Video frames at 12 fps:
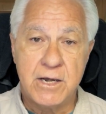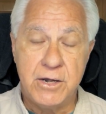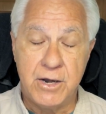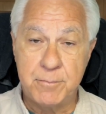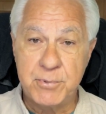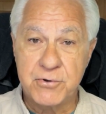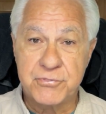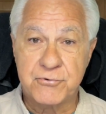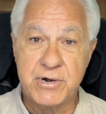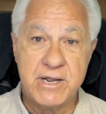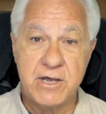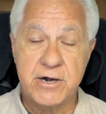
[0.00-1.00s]
Number
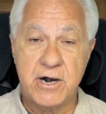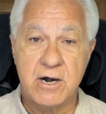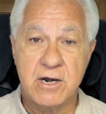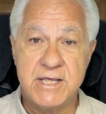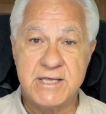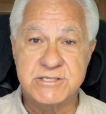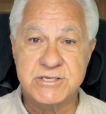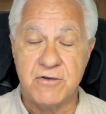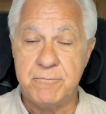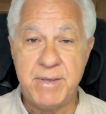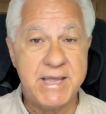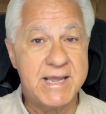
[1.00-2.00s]
3 on our list
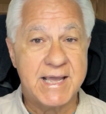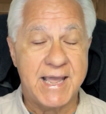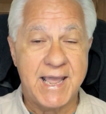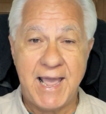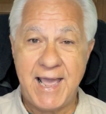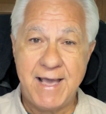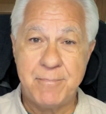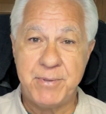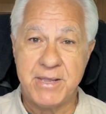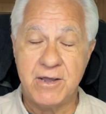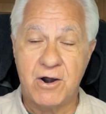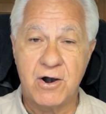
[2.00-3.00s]
of being a
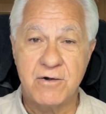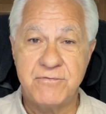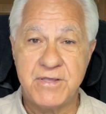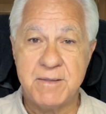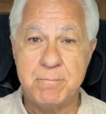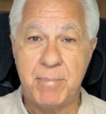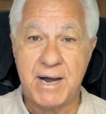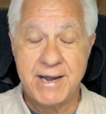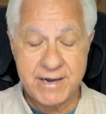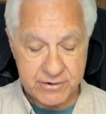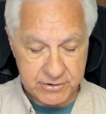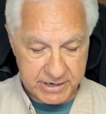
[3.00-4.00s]
happy RV
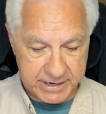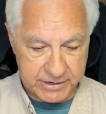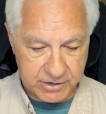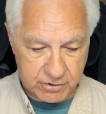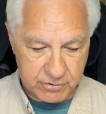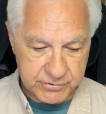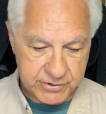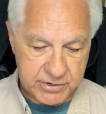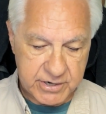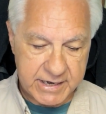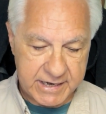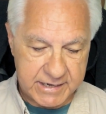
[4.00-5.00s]
buyer and
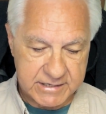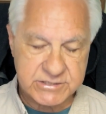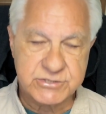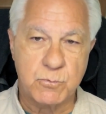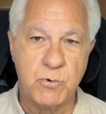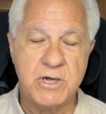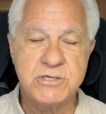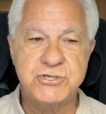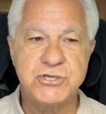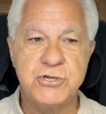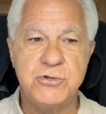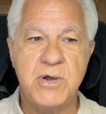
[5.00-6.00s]
owner is
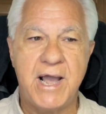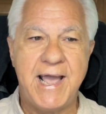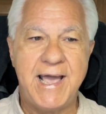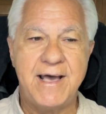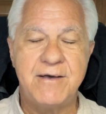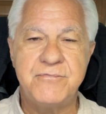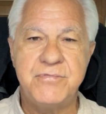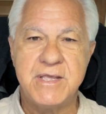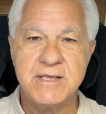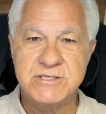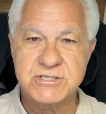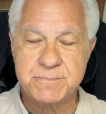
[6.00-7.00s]
once you have
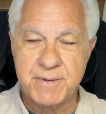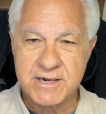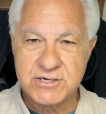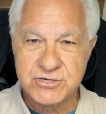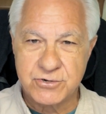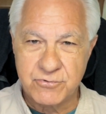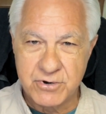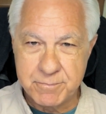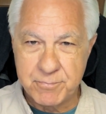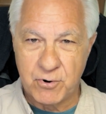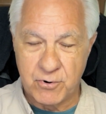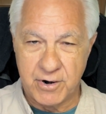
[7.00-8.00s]
the inspection
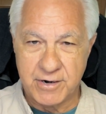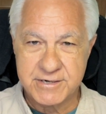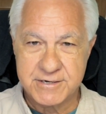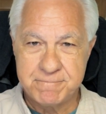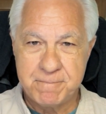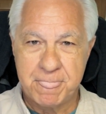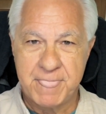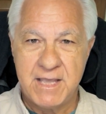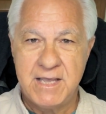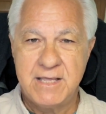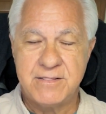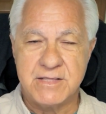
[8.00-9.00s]
report,
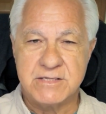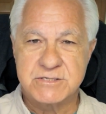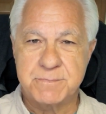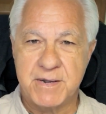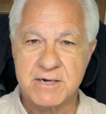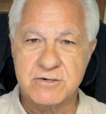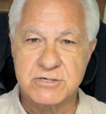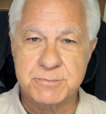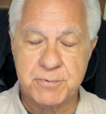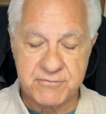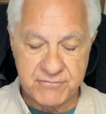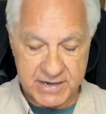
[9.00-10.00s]
the inspectors
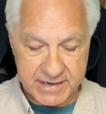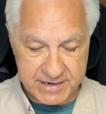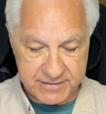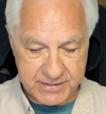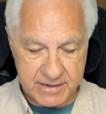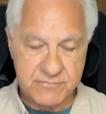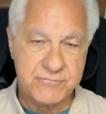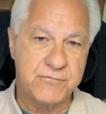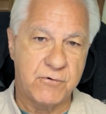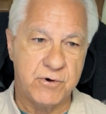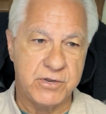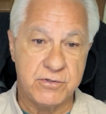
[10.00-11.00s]
provided that
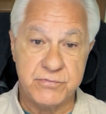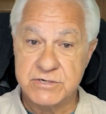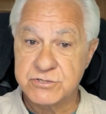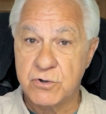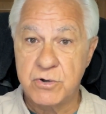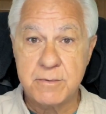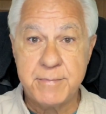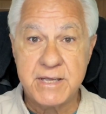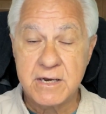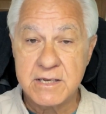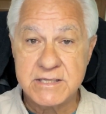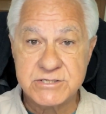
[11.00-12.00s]
for you, there's going to be
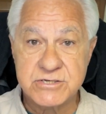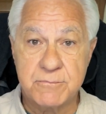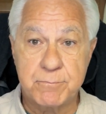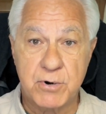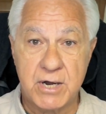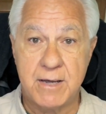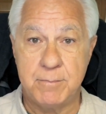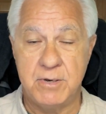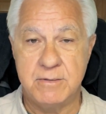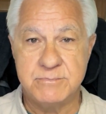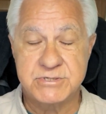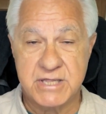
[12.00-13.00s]
a list of
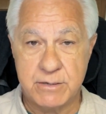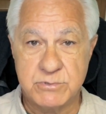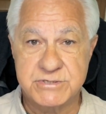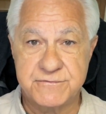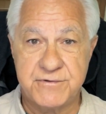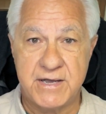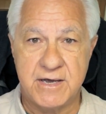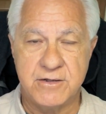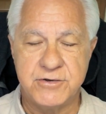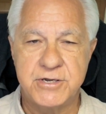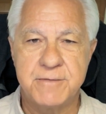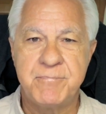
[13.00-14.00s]
problems that was
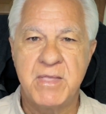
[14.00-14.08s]
found.